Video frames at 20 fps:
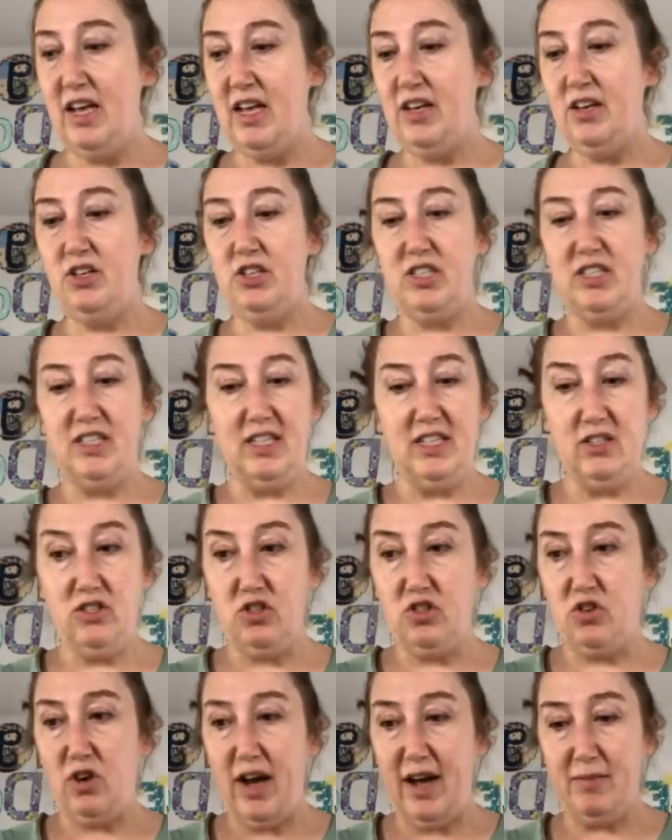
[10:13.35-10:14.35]
You just need
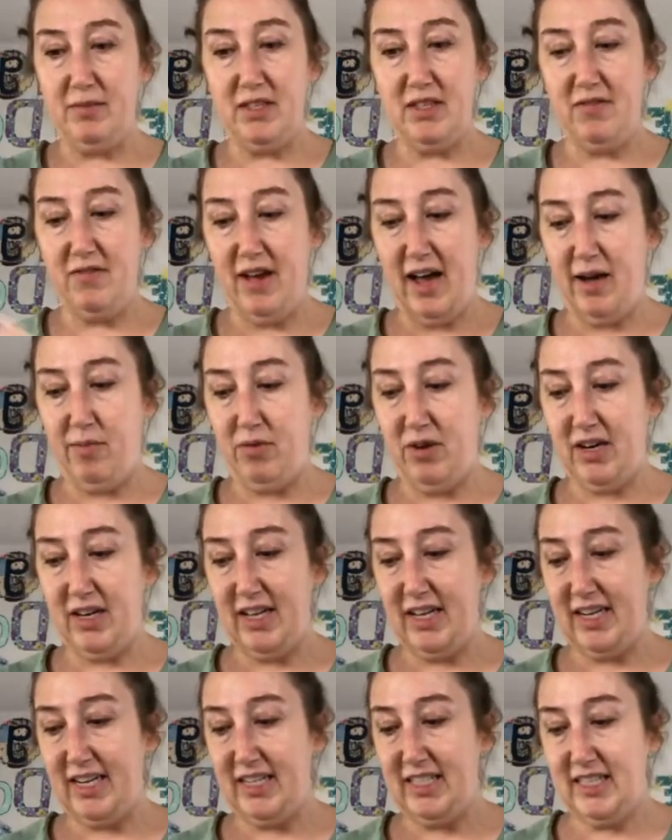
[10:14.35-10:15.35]
scraps of fabric,
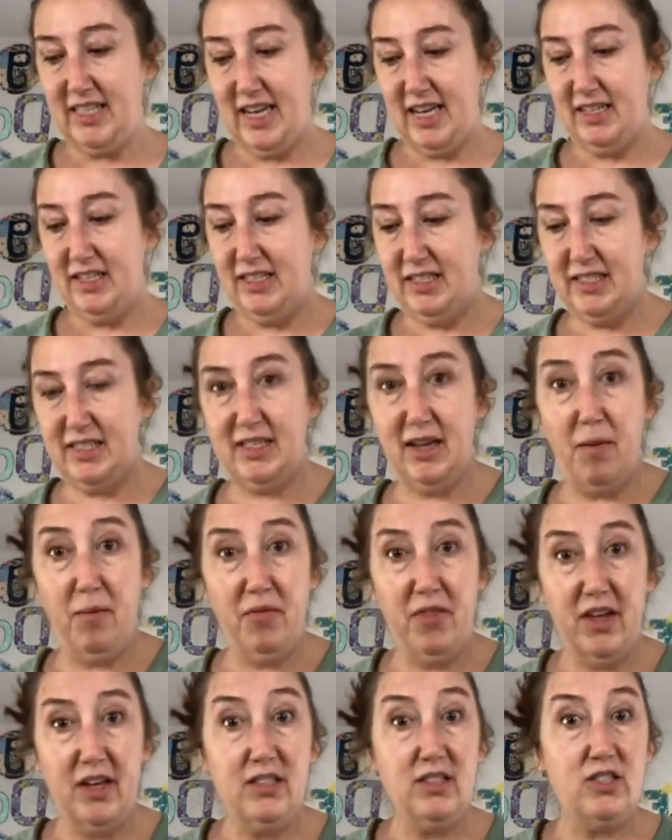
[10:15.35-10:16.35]
like I said,
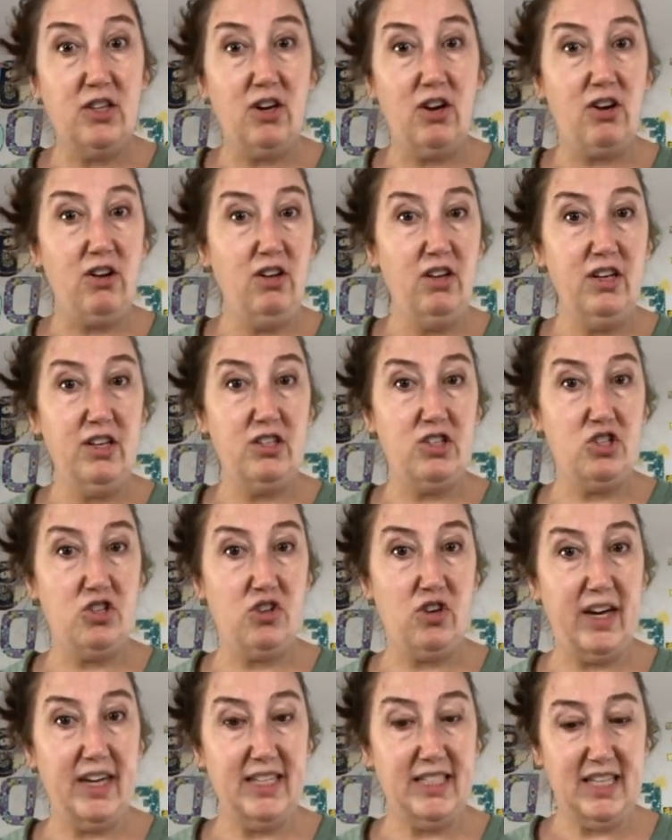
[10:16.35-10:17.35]
something circle to
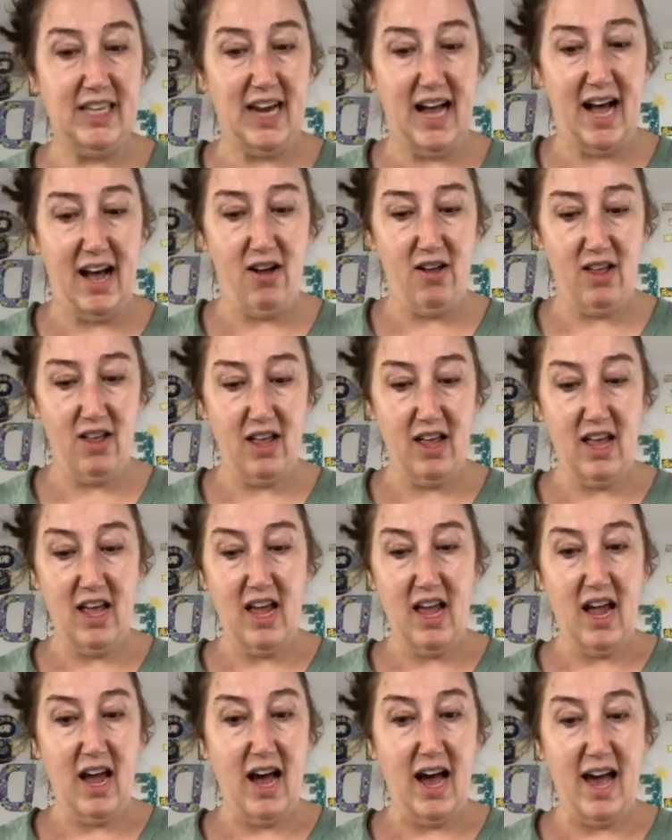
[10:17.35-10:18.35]
trace it out
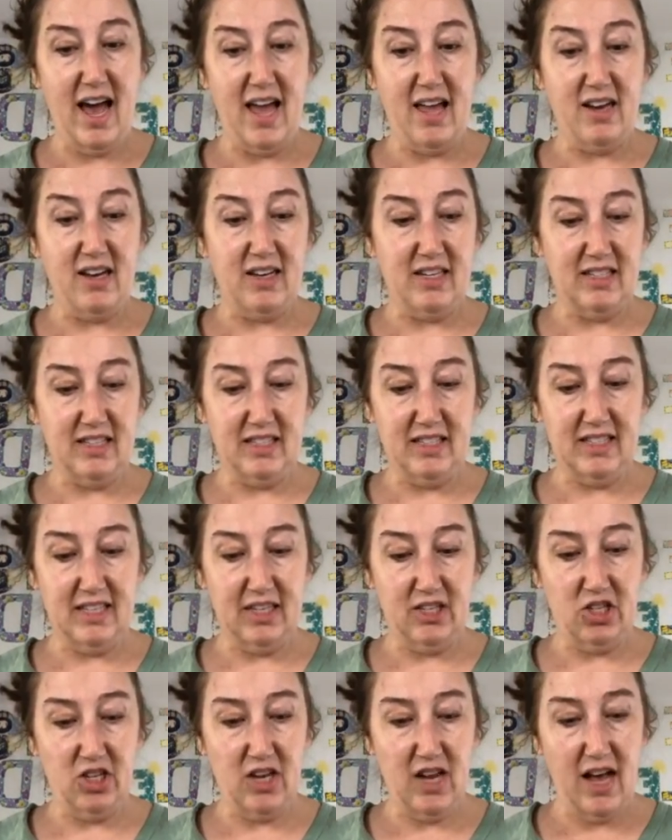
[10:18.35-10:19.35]
and
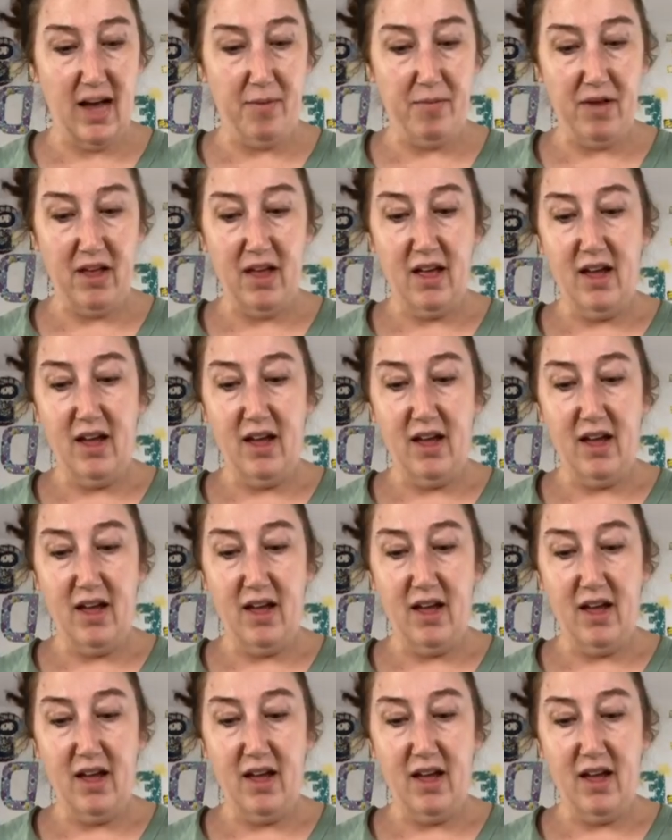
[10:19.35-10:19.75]
stitch it up.